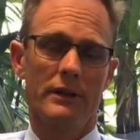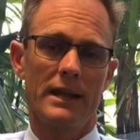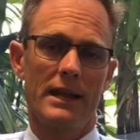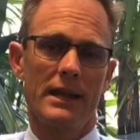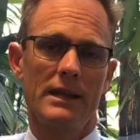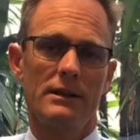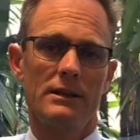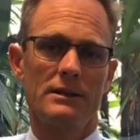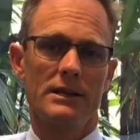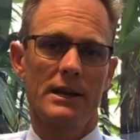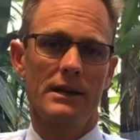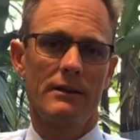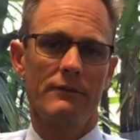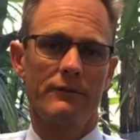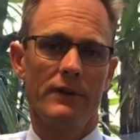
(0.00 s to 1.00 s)
and
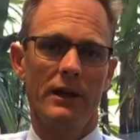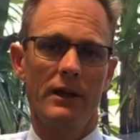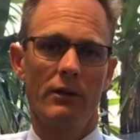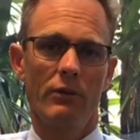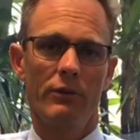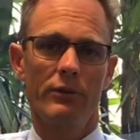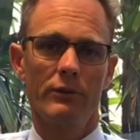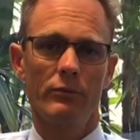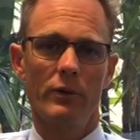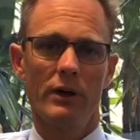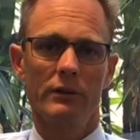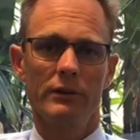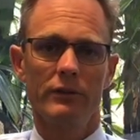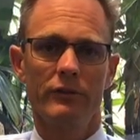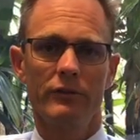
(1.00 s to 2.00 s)
for health and
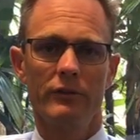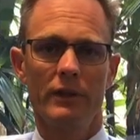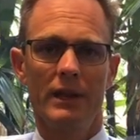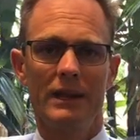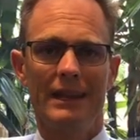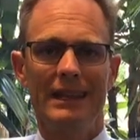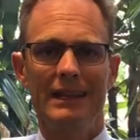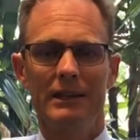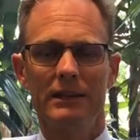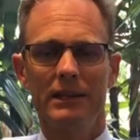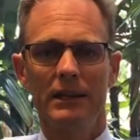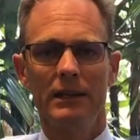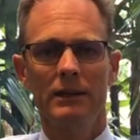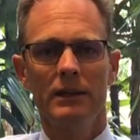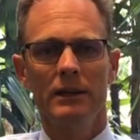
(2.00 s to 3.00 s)
wellness and
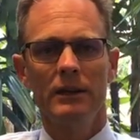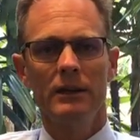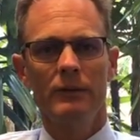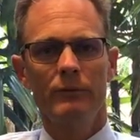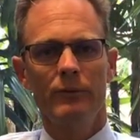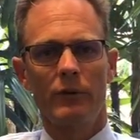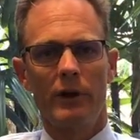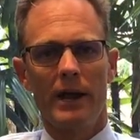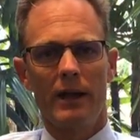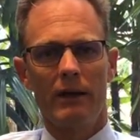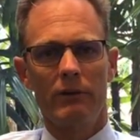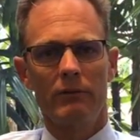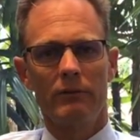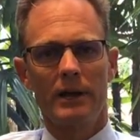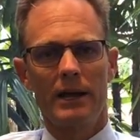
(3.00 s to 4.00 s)
healing for our